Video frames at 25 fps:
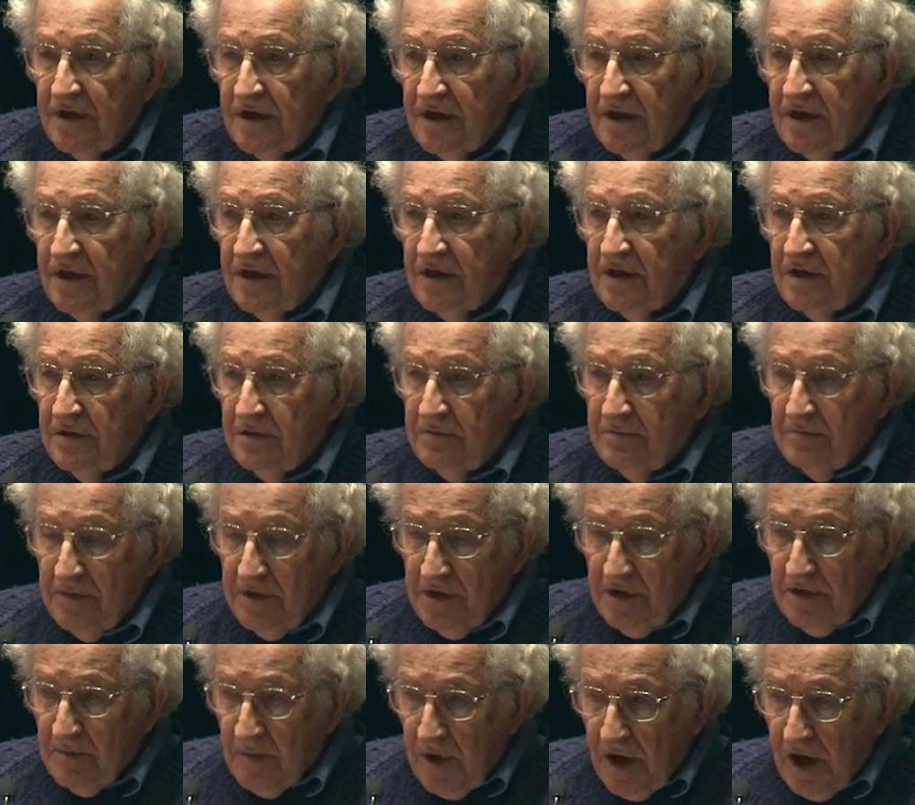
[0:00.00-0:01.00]
and
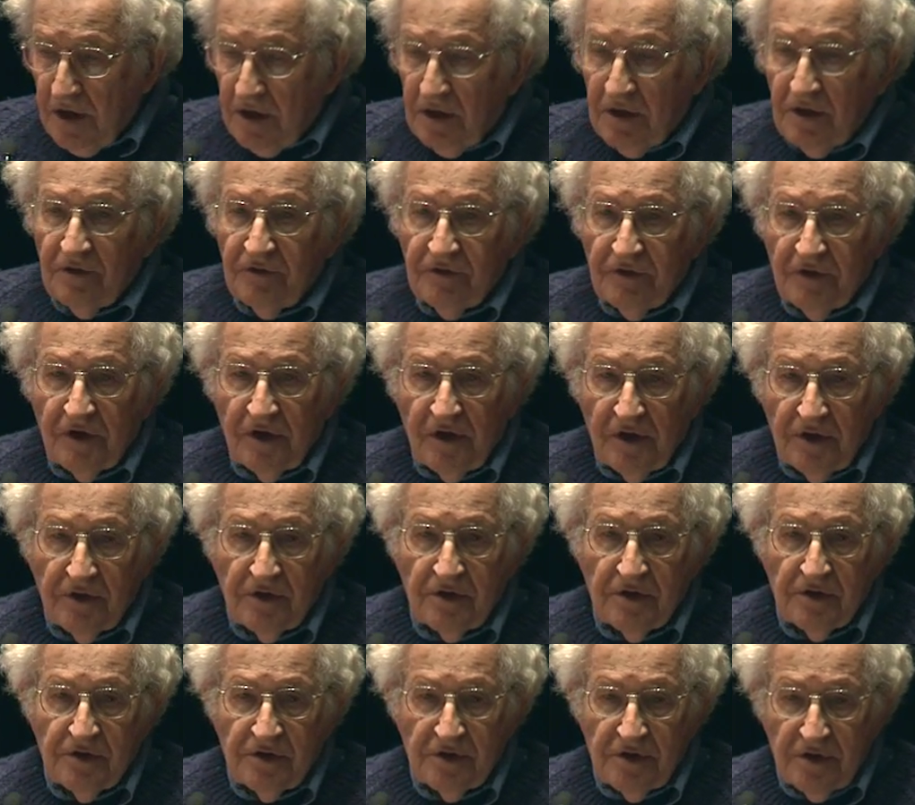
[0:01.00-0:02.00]
the model for
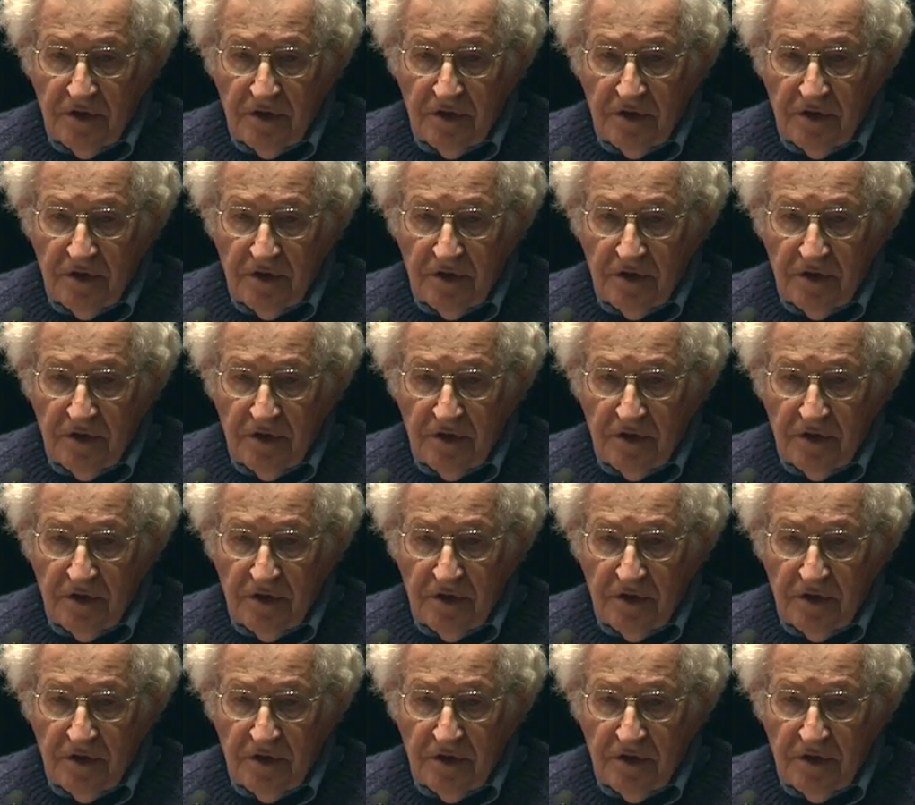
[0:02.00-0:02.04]
others.